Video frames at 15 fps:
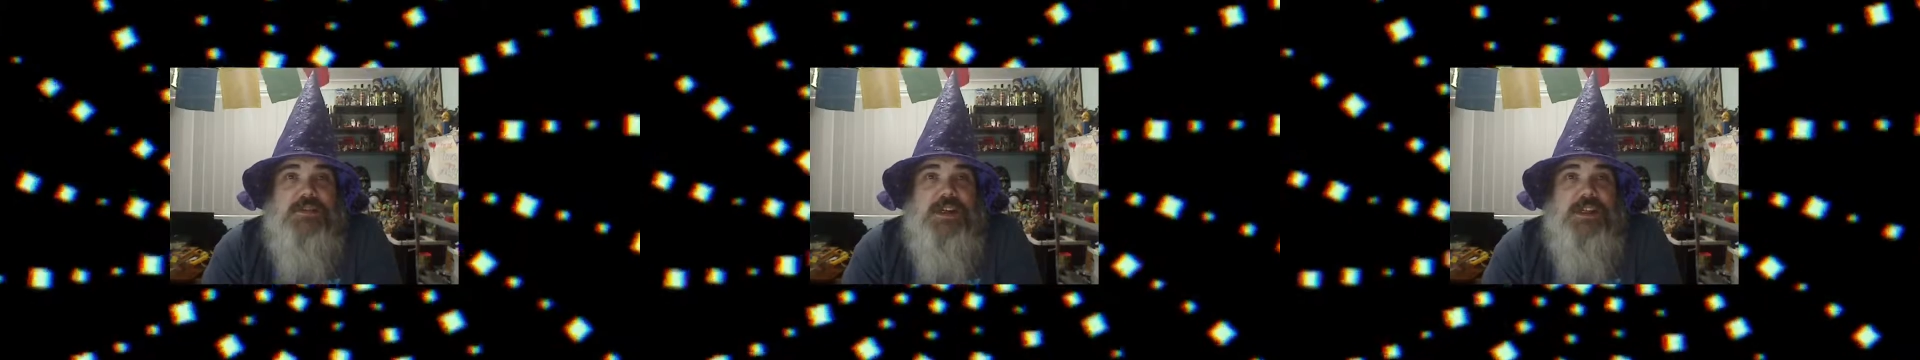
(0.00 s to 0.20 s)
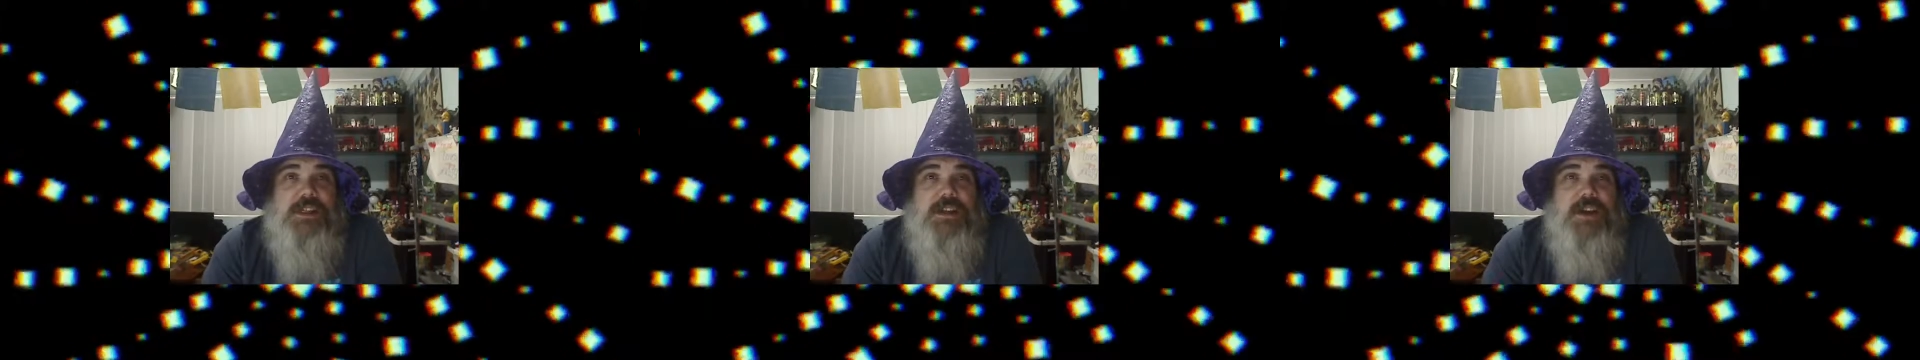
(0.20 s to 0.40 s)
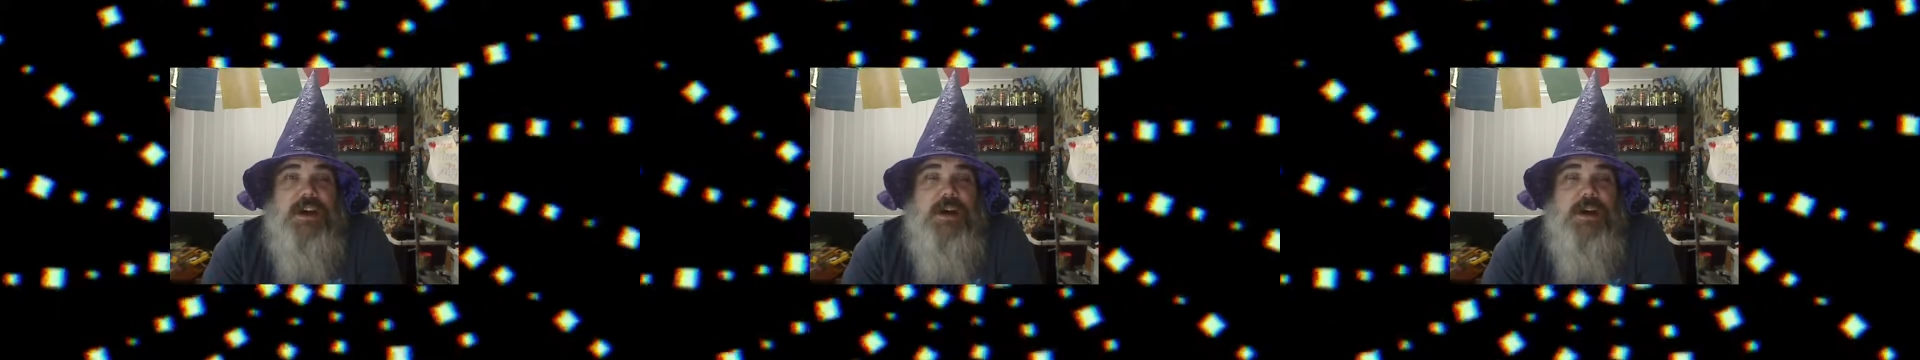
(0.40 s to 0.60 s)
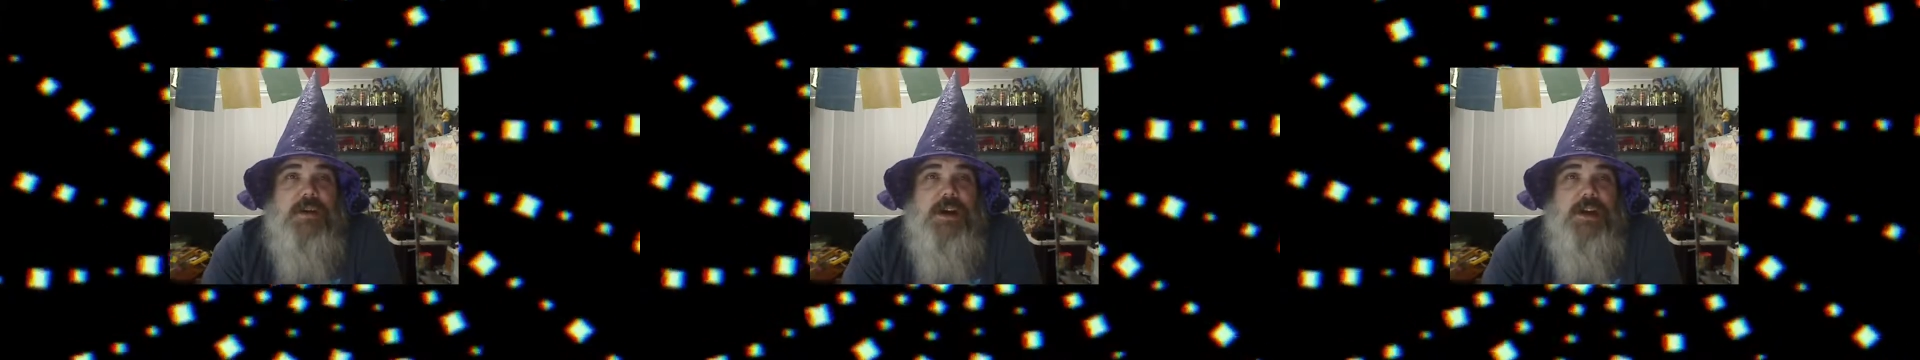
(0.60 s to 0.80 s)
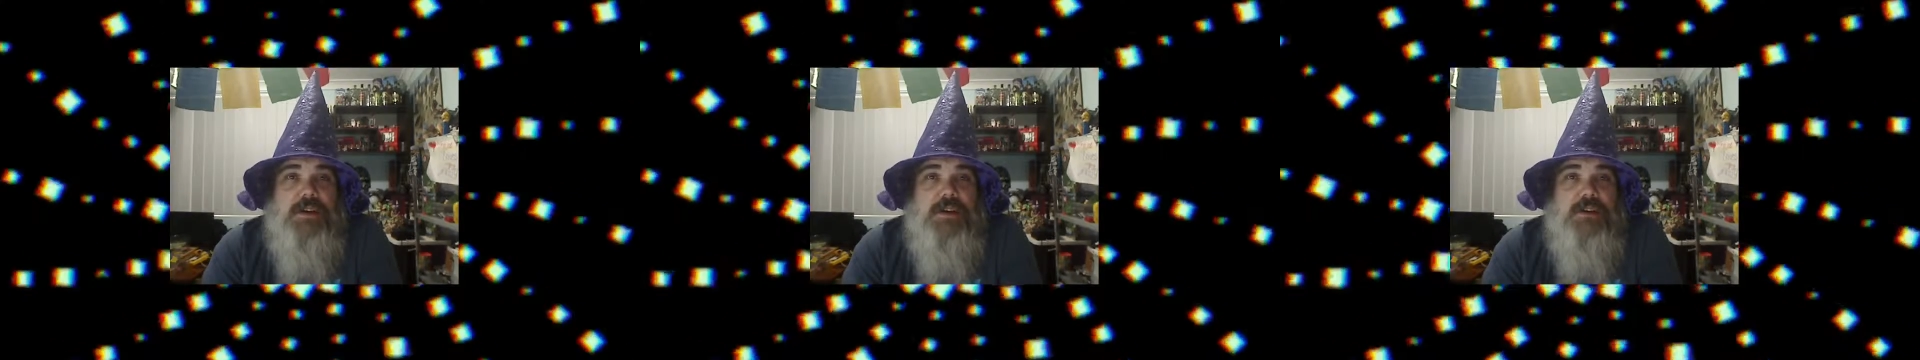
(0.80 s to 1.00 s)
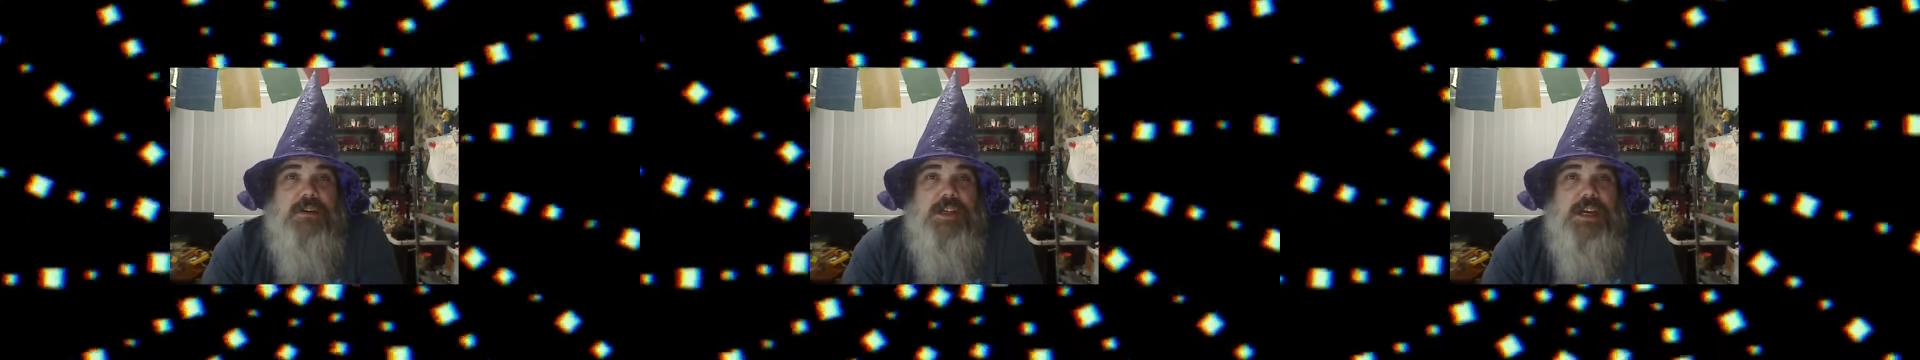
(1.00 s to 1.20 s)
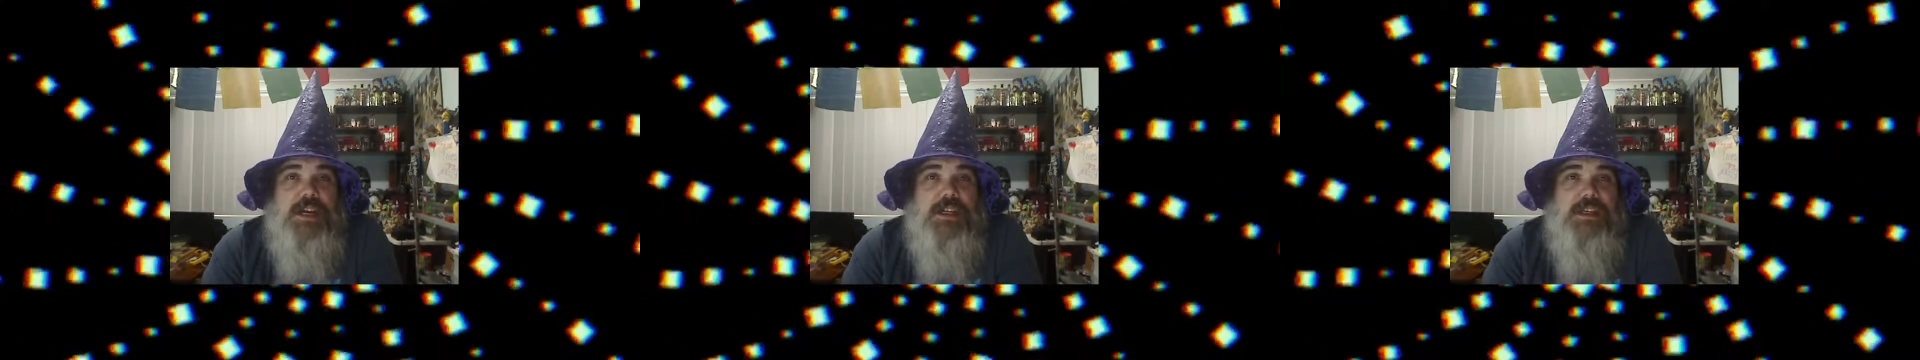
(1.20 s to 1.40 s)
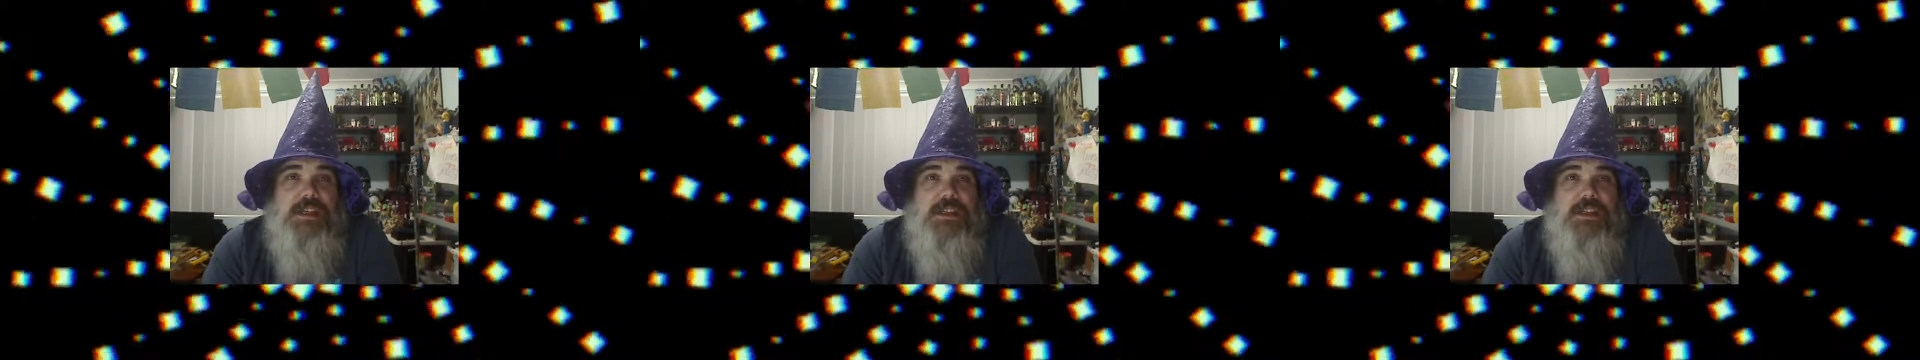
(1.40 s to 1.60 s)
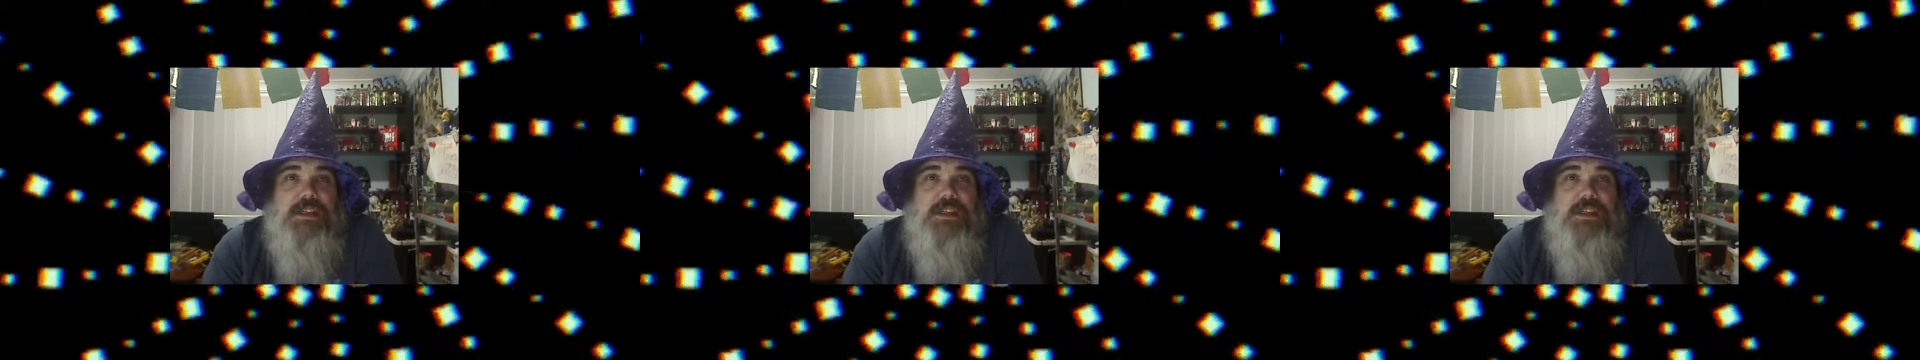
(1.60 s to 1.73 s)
fucking highway all day,